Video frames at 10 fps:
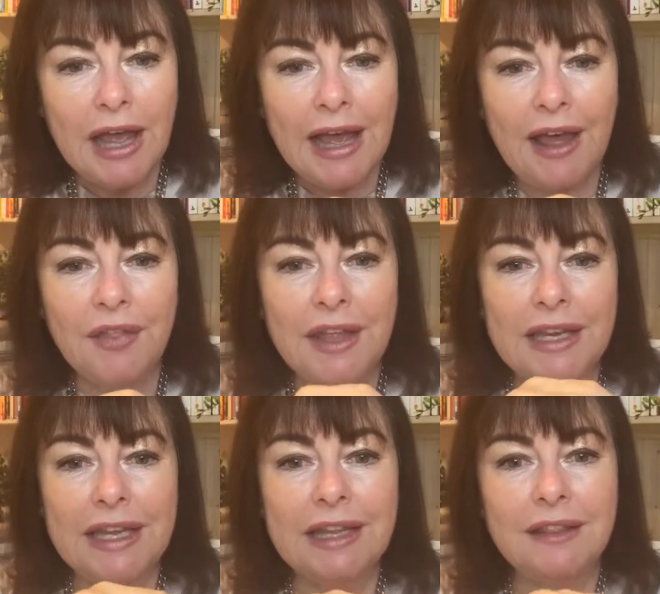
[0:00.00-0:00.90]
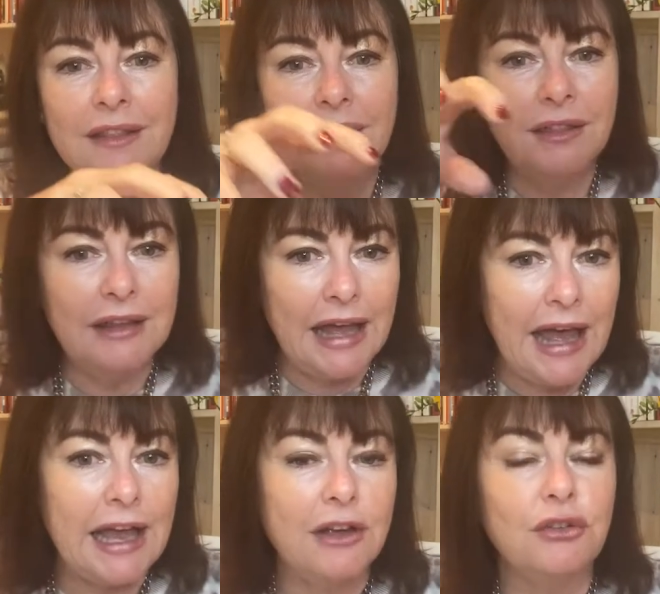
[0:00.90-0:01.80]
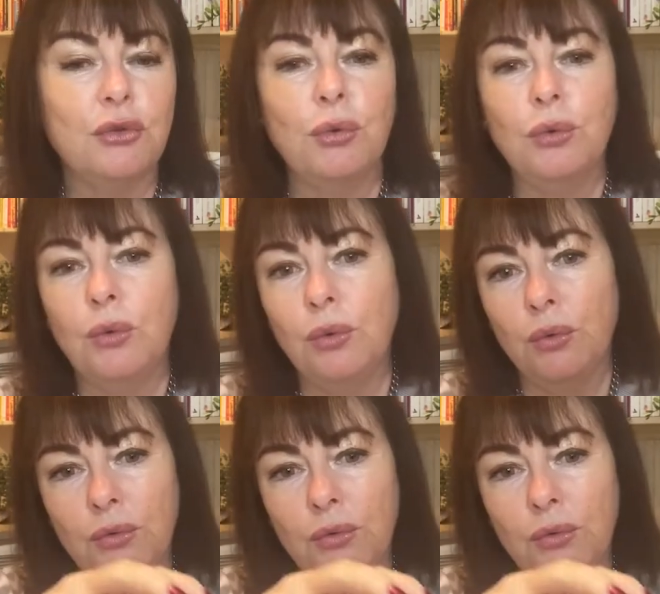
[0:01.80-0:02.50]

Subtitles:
and then in the act or